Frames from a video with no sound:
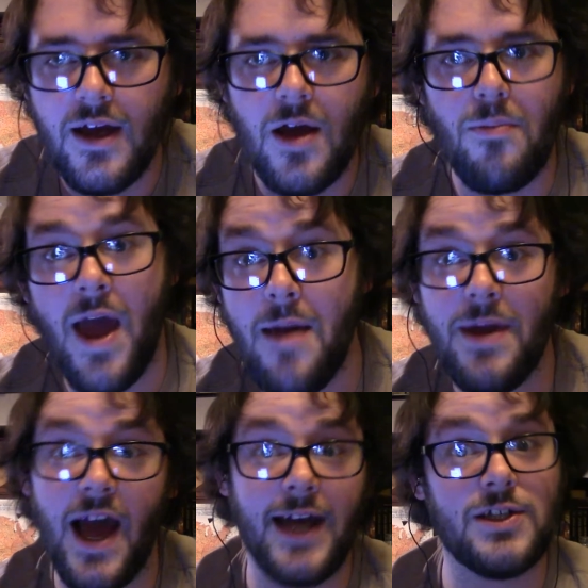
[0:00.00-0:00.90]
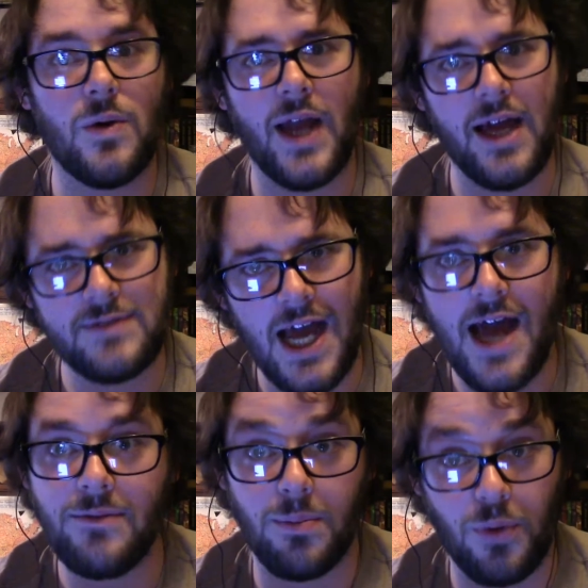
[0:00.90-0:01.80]
Maybe I don't have
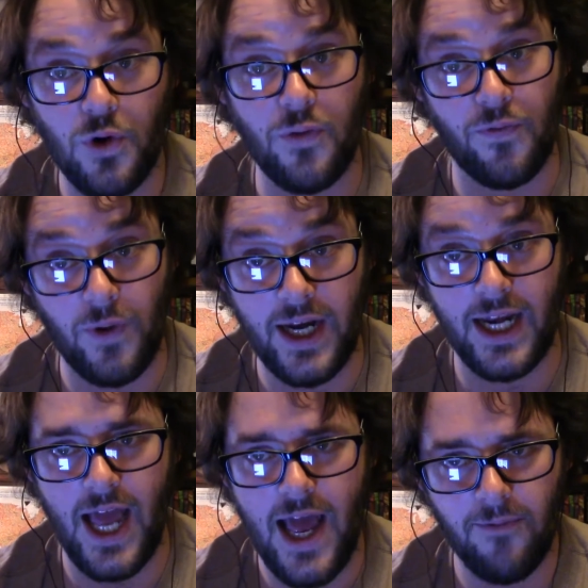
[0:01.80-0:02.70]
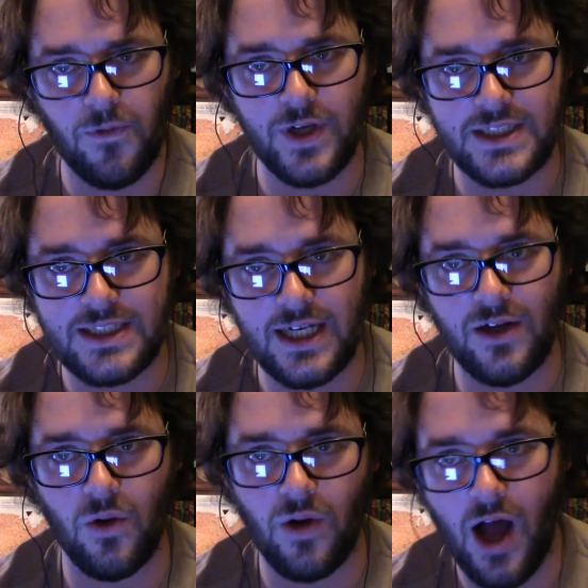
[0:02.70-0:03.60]
time to proofread every
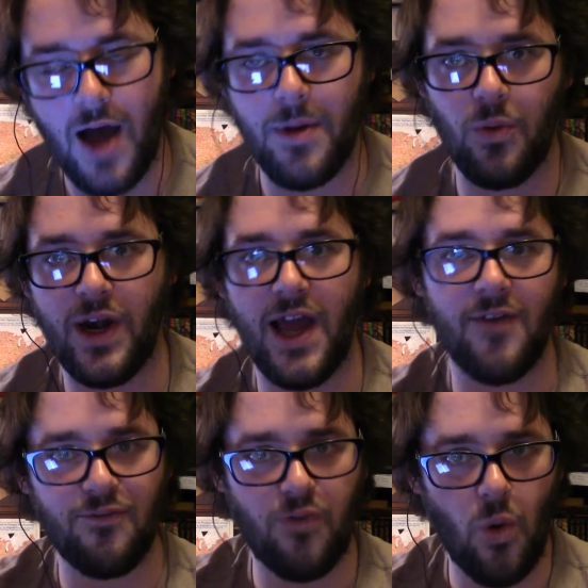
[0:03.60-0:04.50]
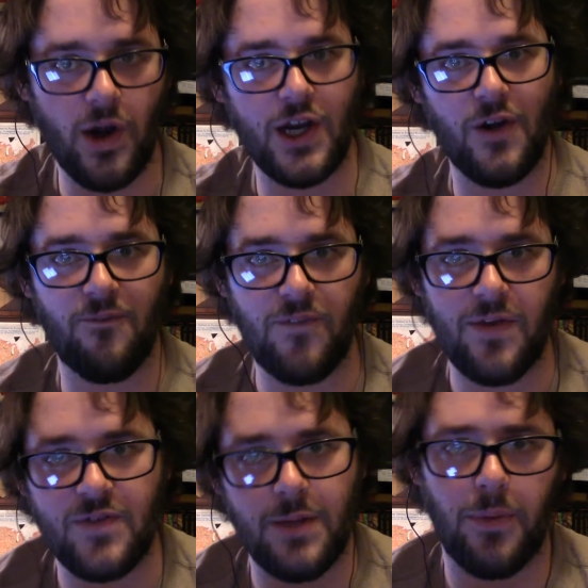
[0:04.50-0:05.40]
single comment when I have 40 or
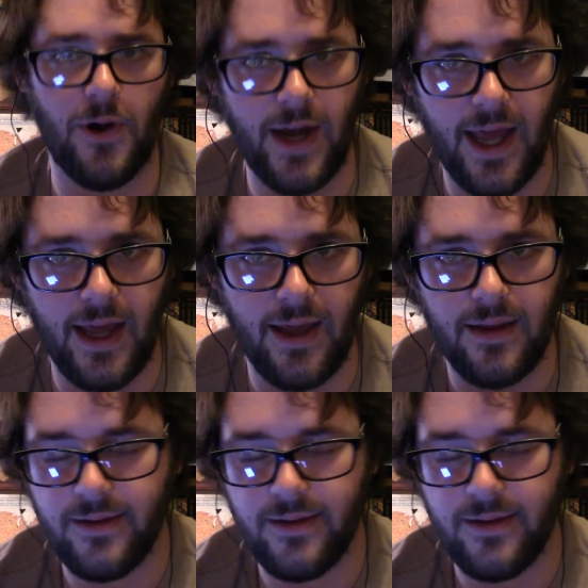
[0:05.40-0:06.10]
50 per day.